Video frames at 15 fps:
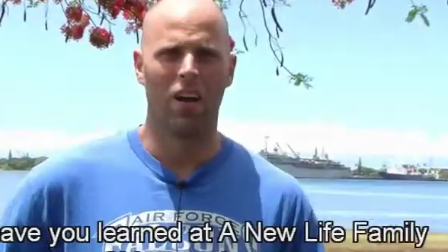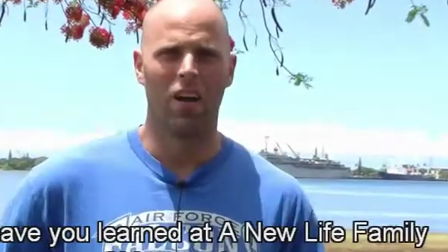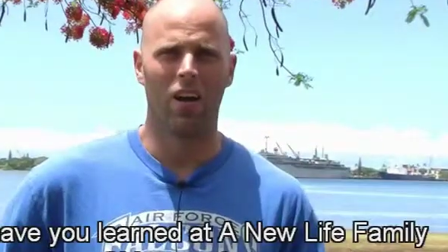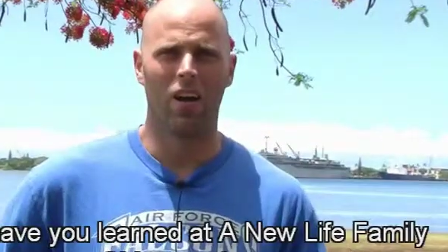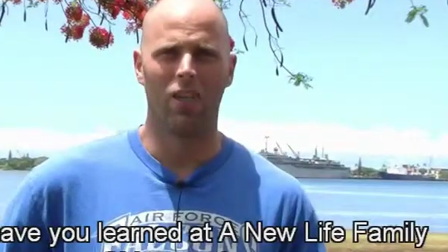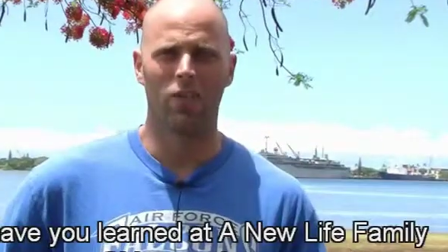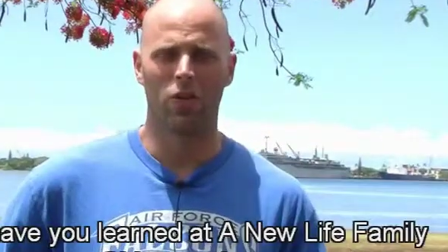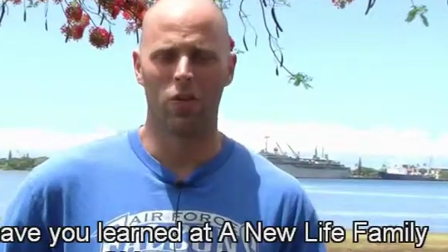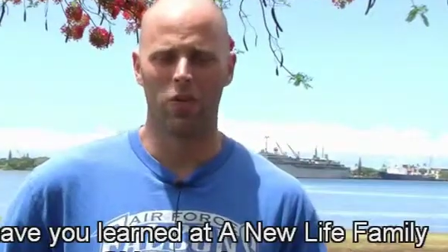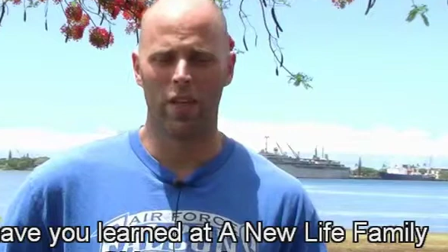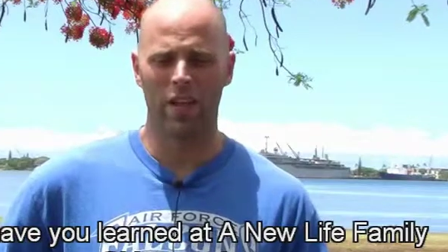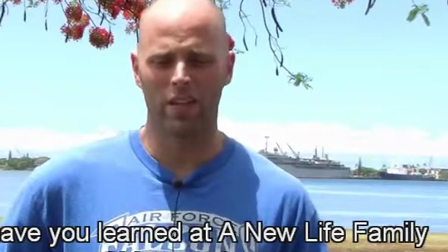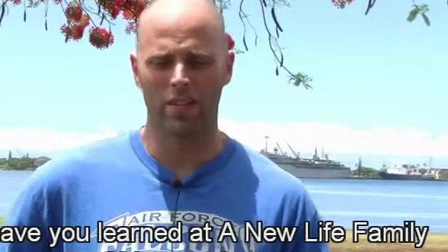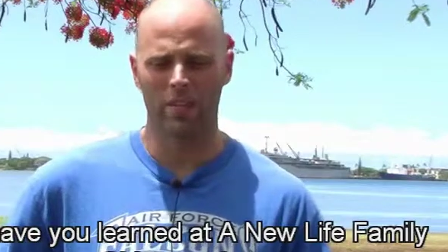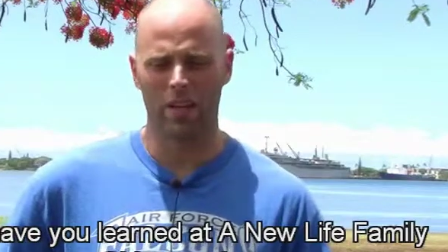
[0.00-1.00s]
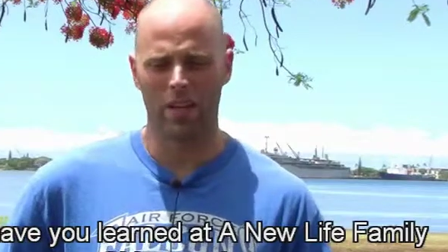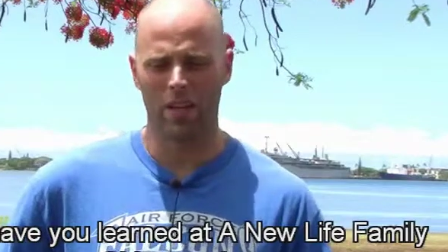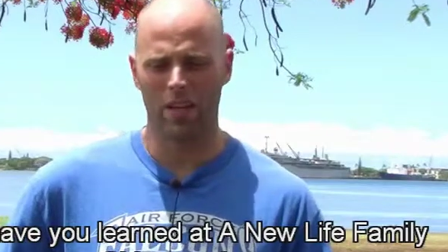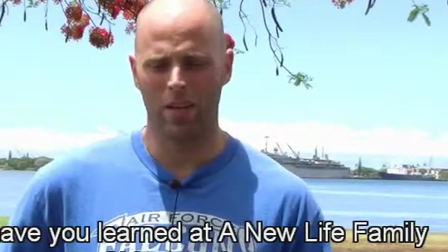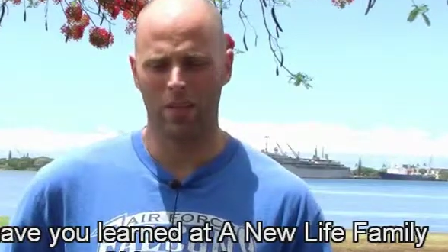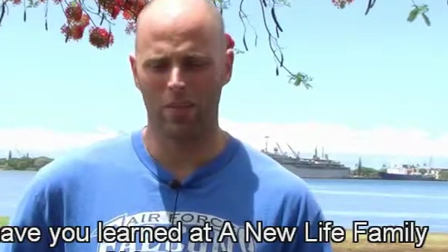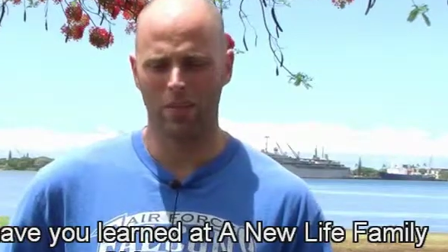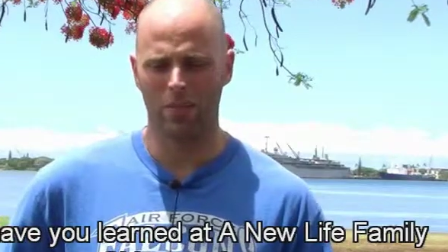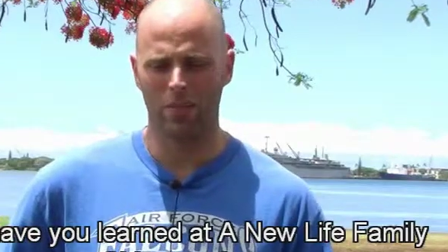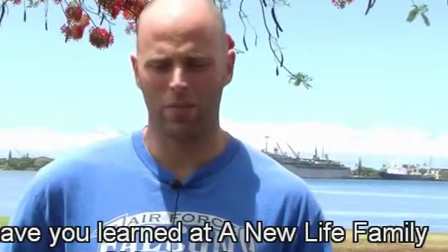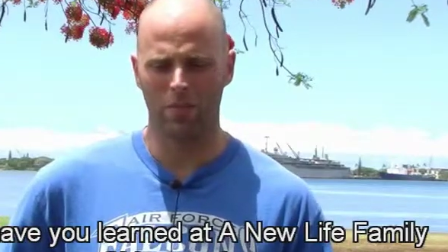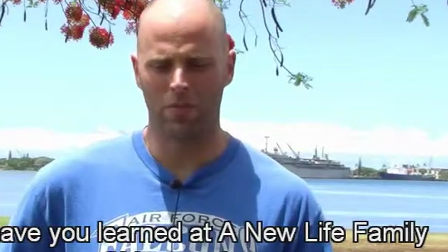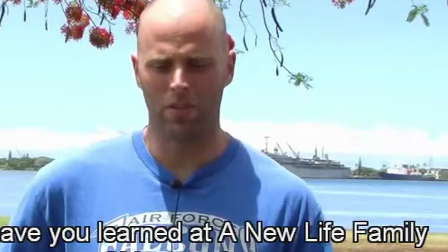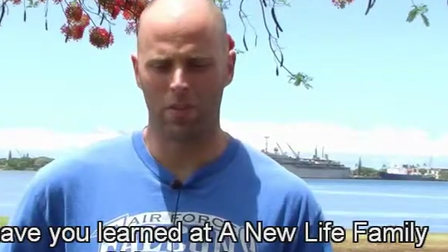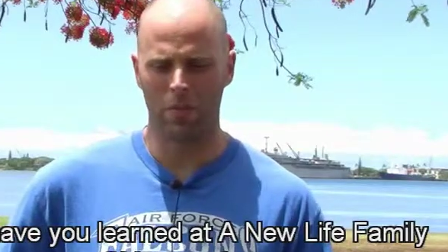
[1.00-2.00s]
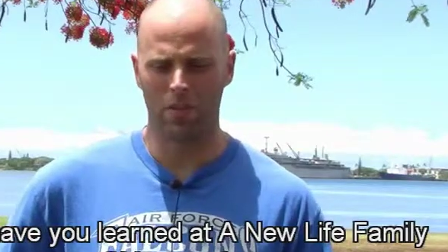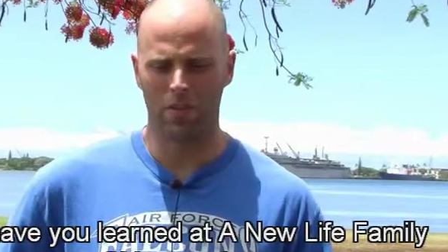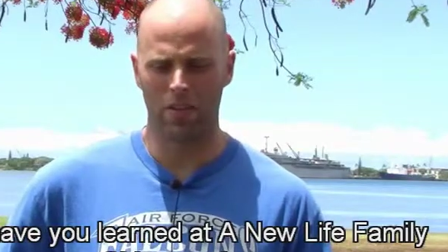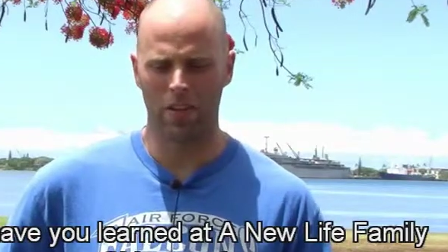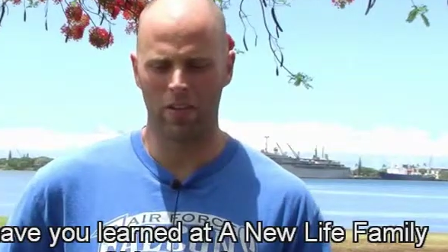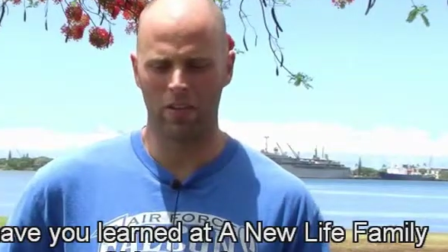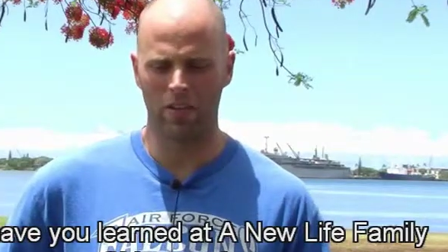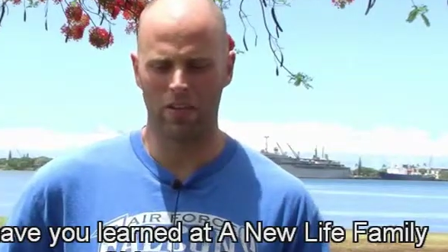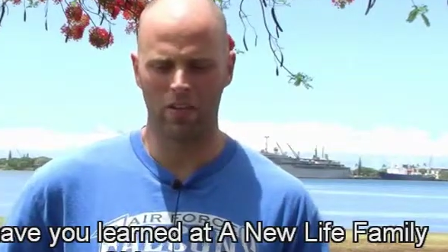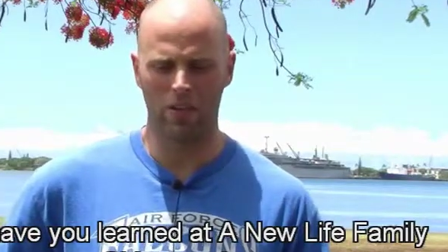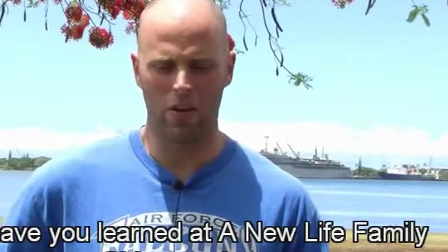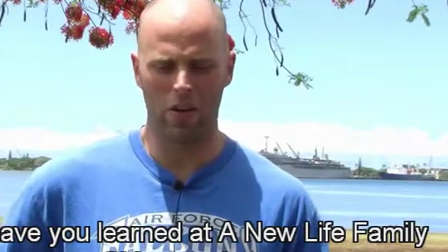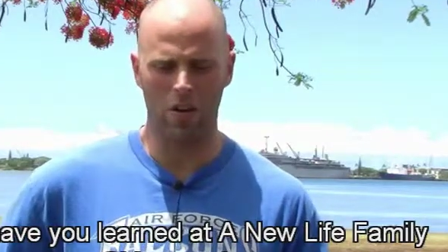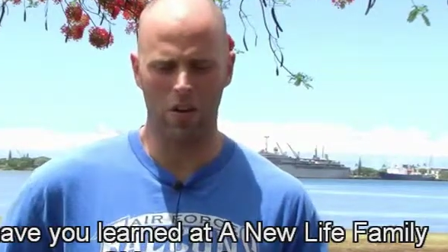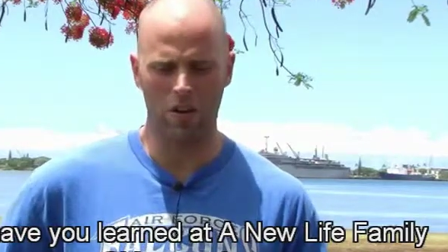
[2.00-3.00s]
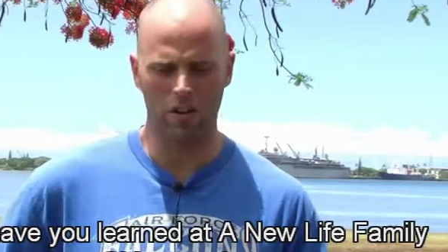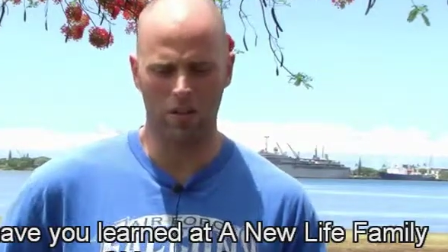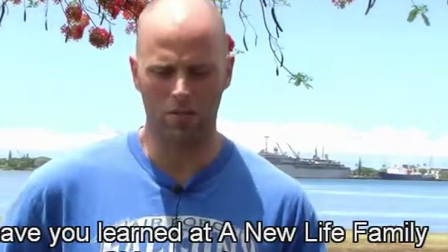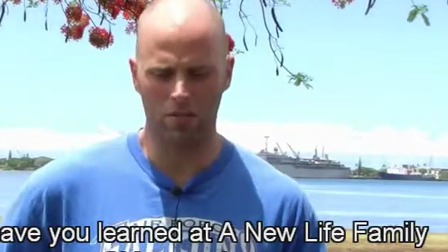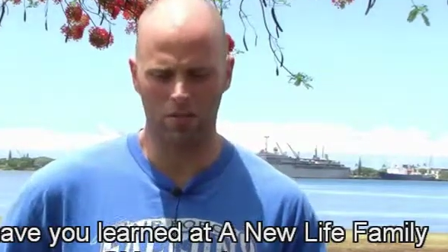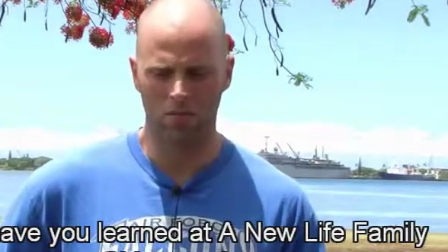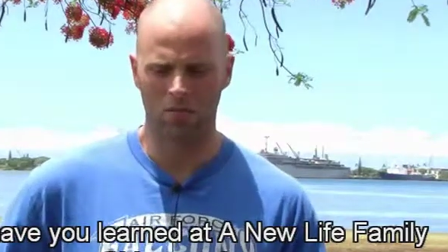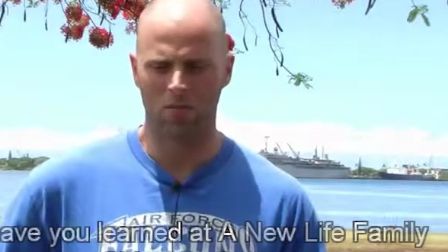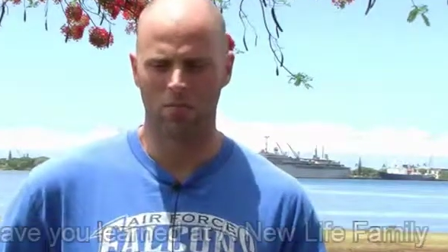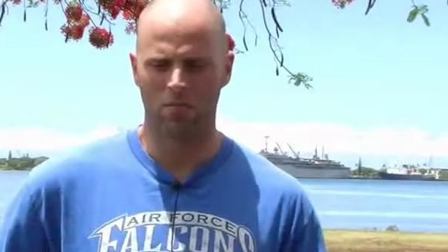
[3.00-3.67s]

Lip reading: I've learned that subluxations are